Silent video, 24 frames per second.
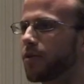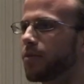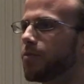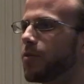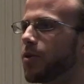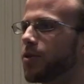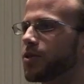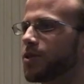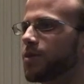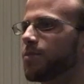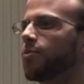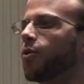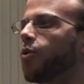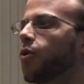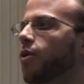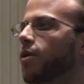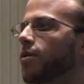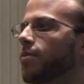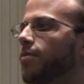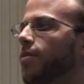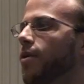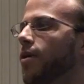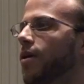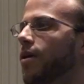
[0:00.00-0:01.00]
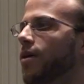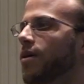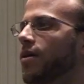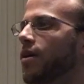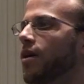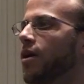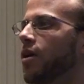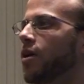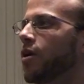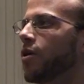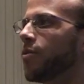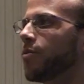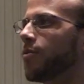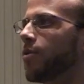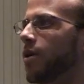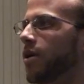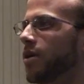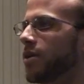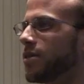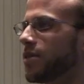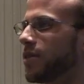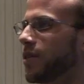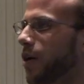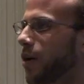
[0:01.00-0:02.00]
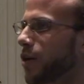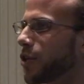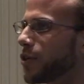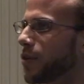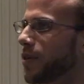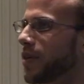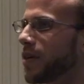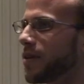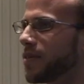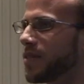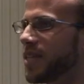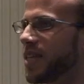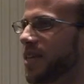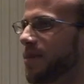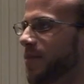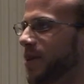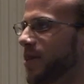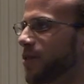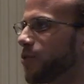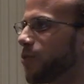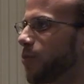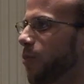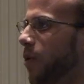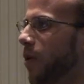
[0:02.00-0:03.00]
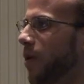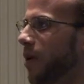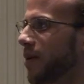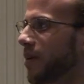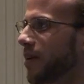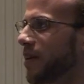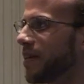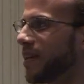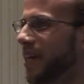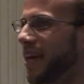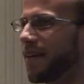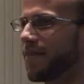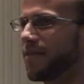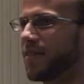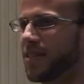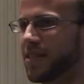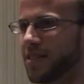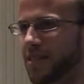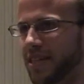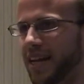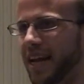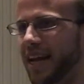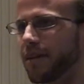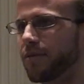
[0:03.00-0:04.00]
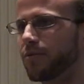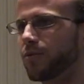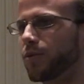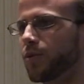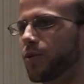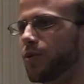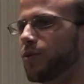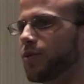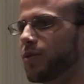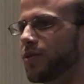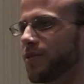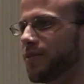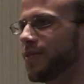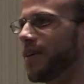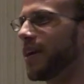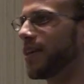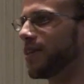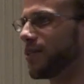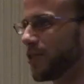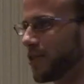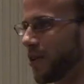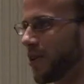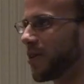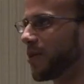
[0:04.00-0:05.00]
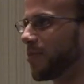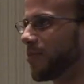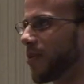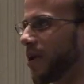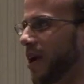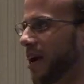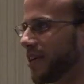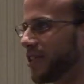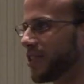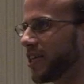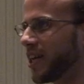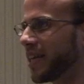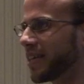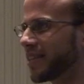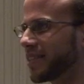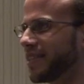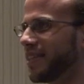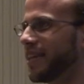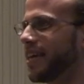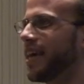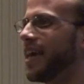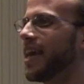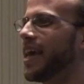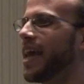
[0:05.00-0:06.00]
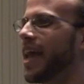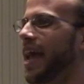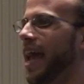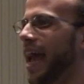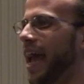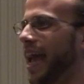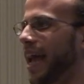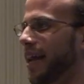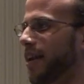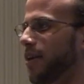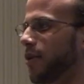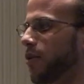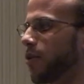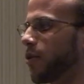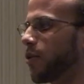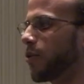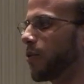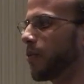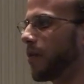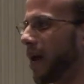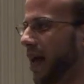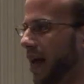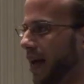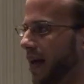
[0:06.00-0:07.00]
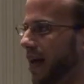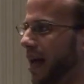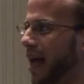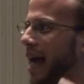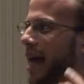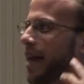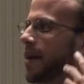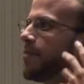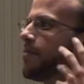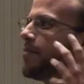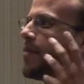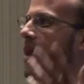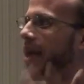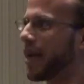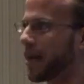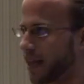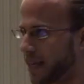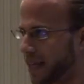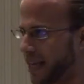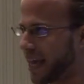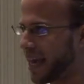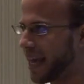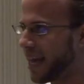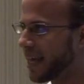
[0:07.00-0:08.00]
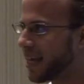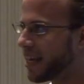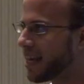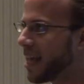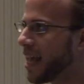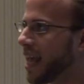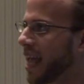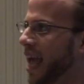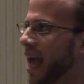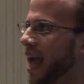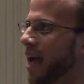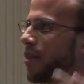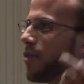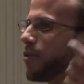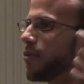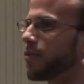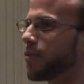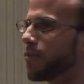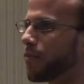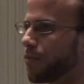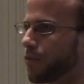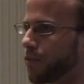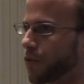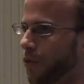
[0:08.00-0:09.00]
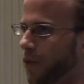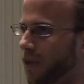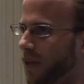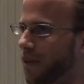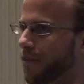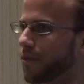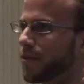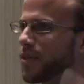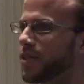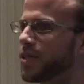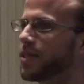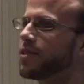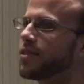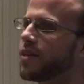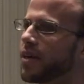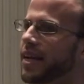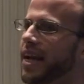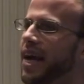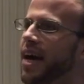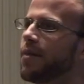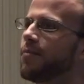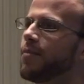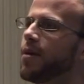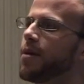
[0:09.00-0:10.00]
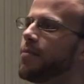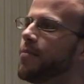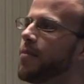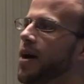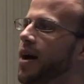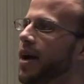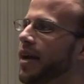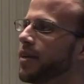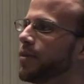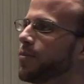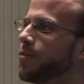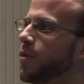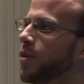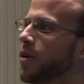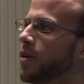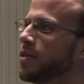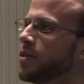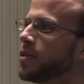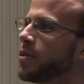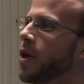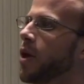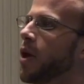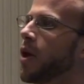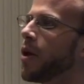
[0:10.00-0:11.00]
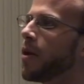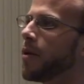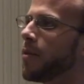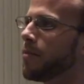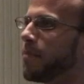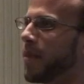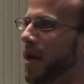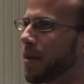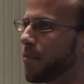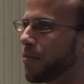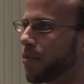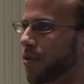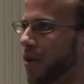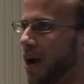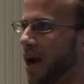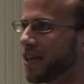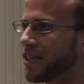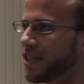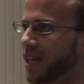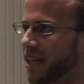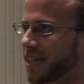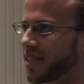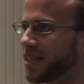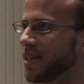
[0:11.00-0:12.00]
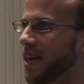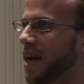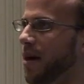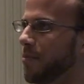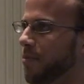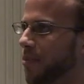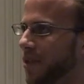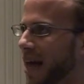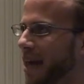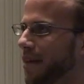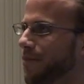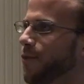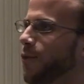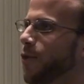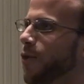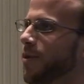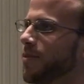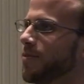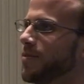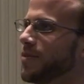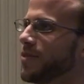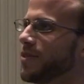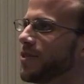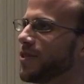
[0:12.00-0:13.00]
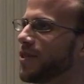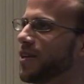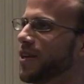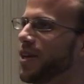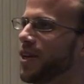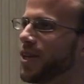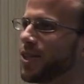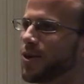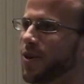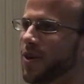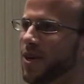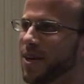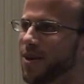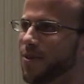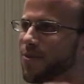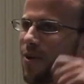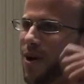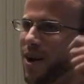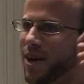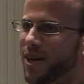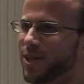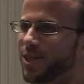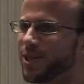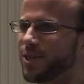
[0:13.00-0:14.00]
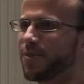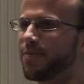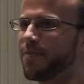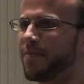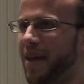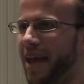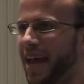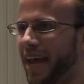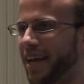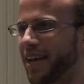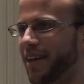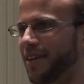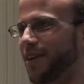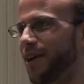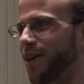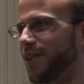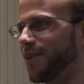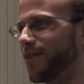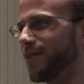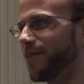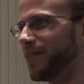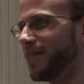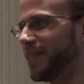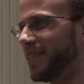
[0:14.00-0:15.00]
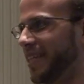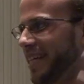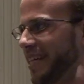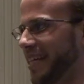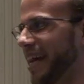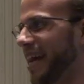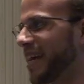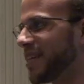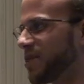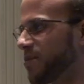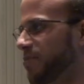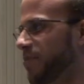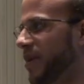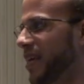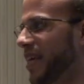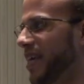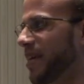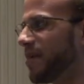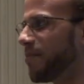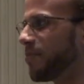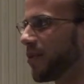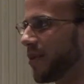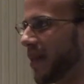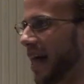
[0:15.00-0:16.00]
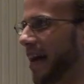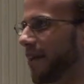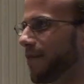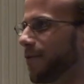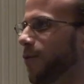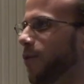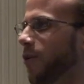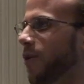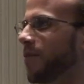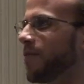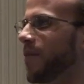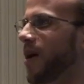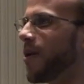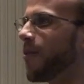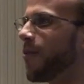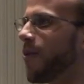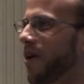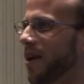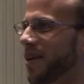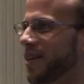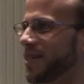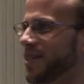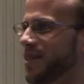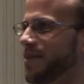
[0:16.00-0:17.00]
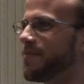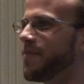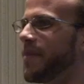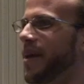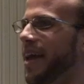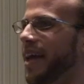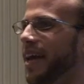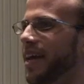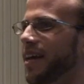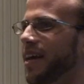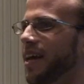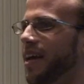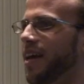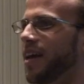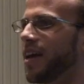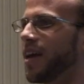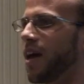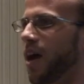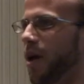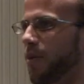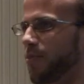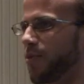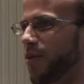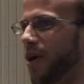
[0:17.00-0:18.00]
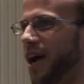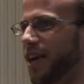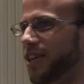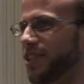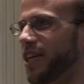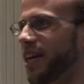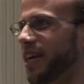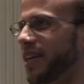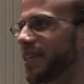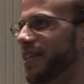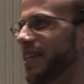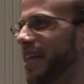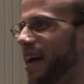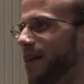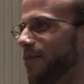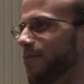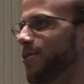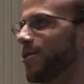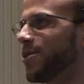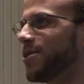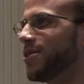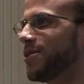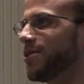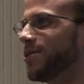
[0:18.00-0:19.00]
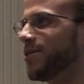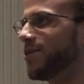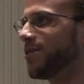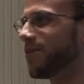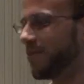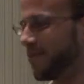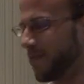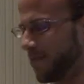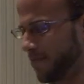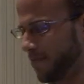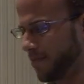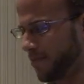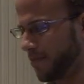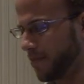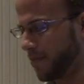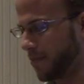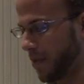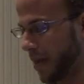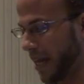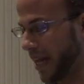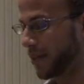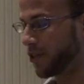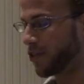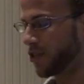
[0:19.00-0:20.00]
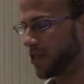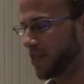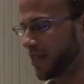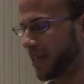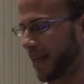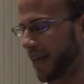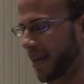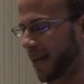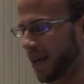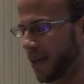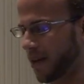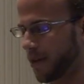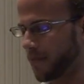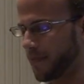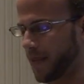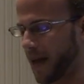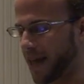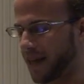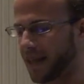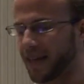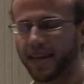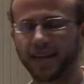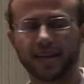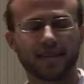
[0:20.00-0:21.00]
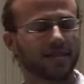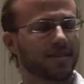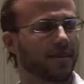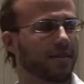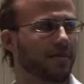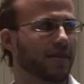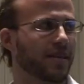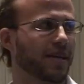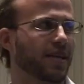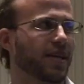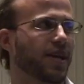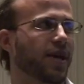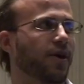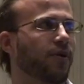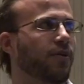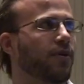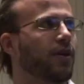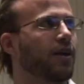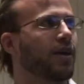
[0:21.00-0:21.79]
the most important part was the Arduino team has one, they have these 10 rules of how to start a project and, or how to make a kit. And the rule that really stuck out in my mind was make projects, not platforms. So I didn't want to just make another DSP platform. I wanted to make a project that was interesting and compelling and something new.